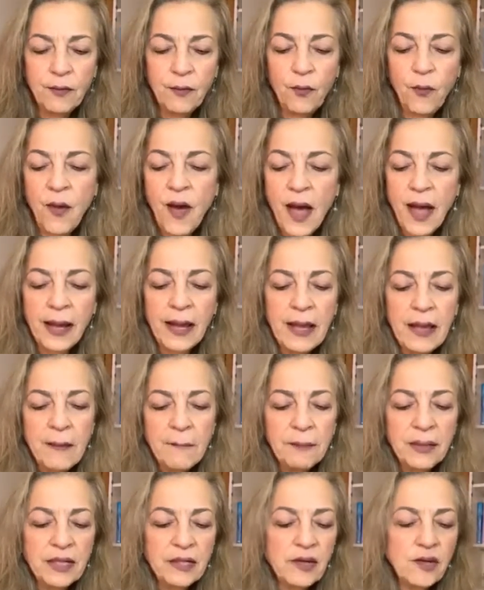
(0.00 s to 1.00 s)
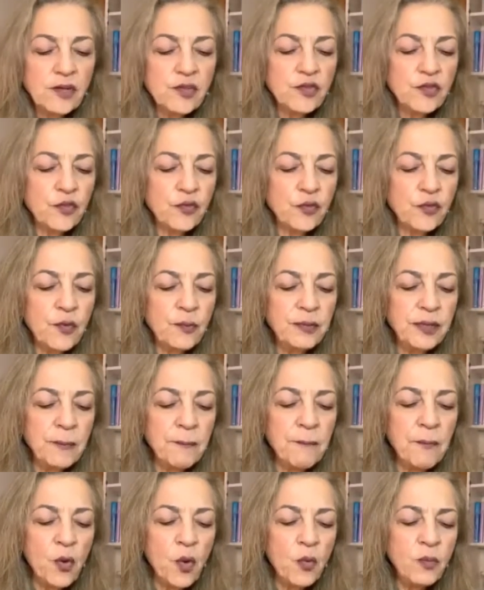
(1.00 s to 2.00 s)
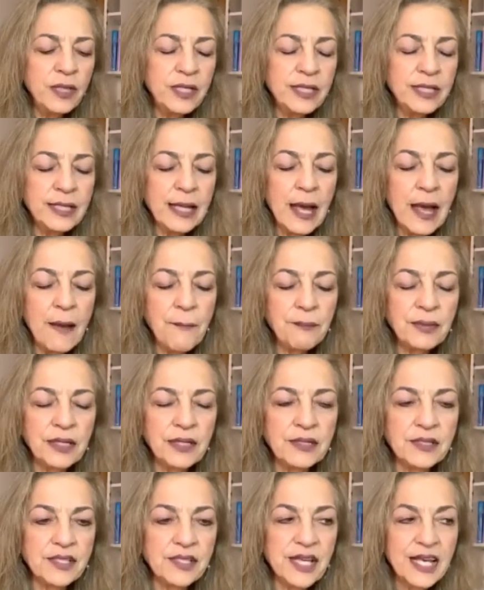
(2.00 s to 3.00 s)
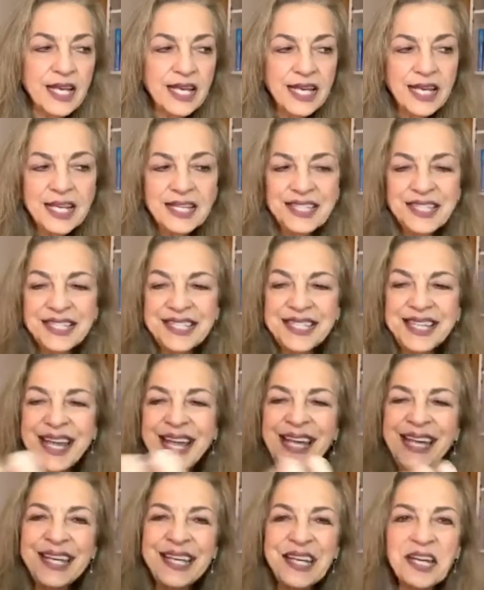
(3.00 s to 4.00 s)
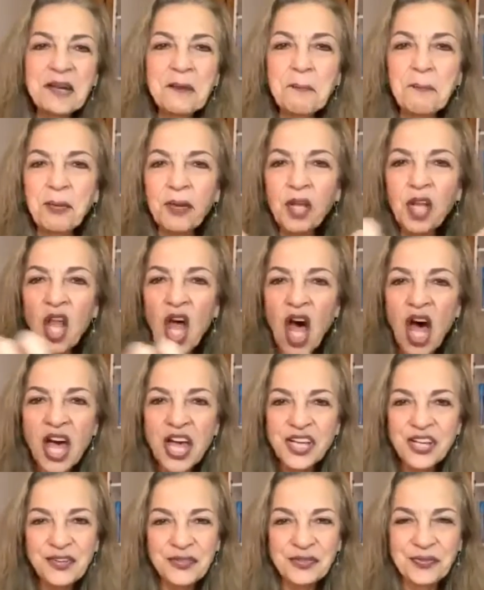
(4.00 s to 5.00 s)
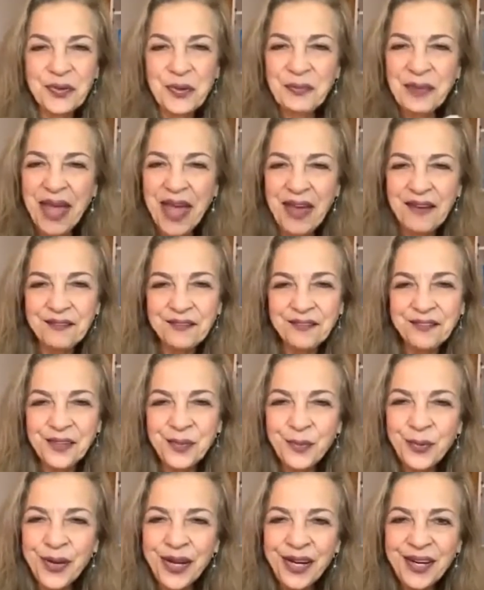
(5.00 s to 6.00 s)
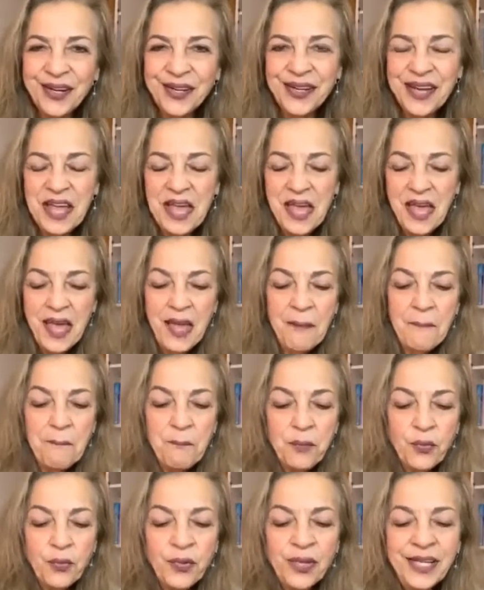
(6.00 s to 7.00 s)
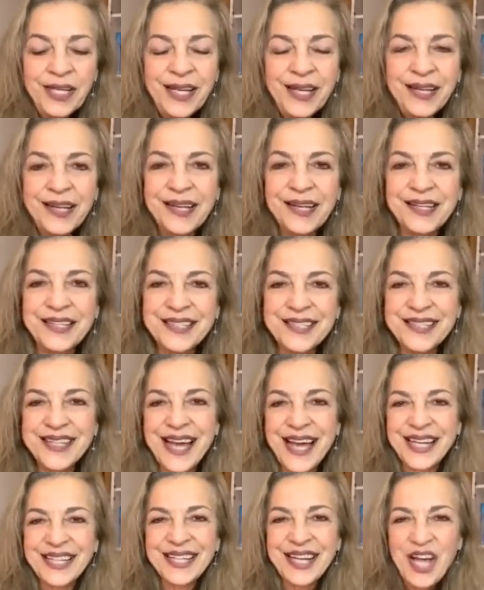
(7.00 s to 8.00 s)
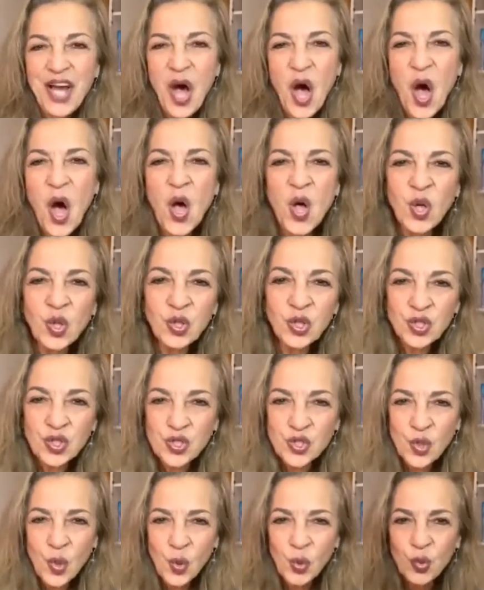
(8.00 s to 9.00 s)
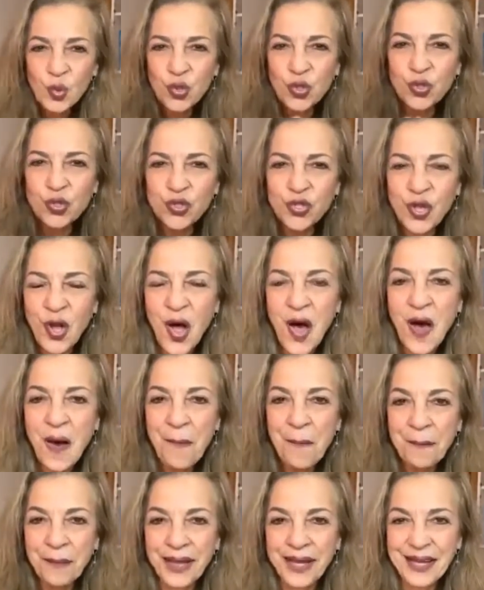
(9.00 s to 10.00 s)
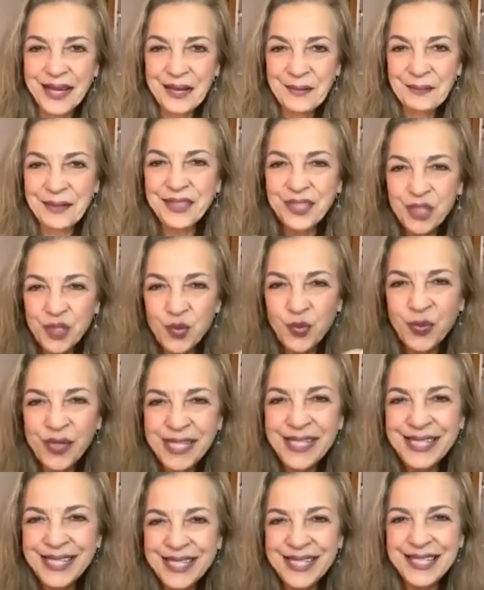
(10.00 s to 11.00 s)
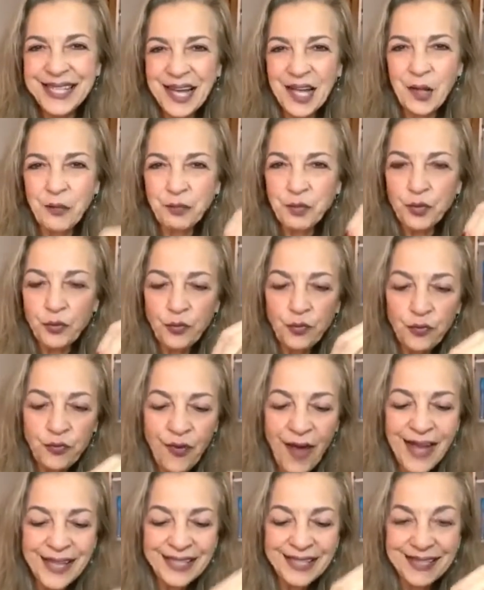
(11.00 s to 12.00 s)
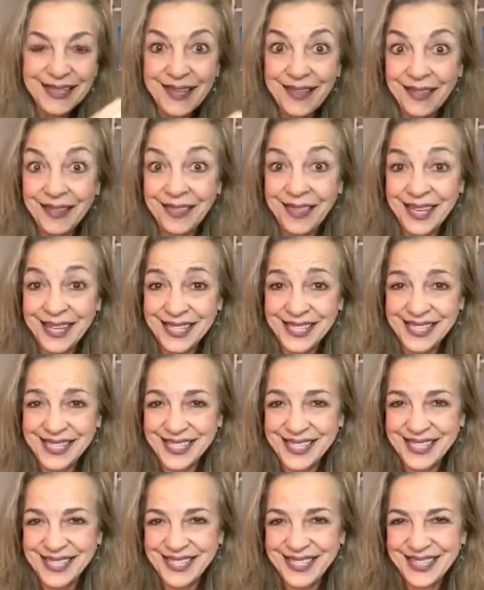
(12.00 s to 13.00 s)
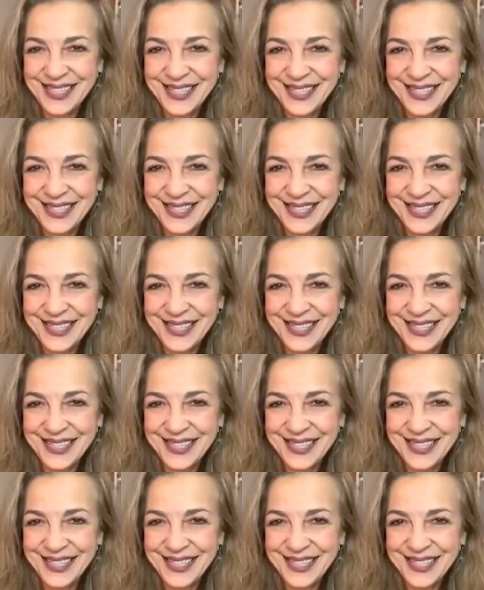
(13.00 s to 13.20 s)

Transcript: Why? Because from the moment it happens, it's taking blood from everywhere and bringing it. It's like all the soldiers come because we need help to fight this.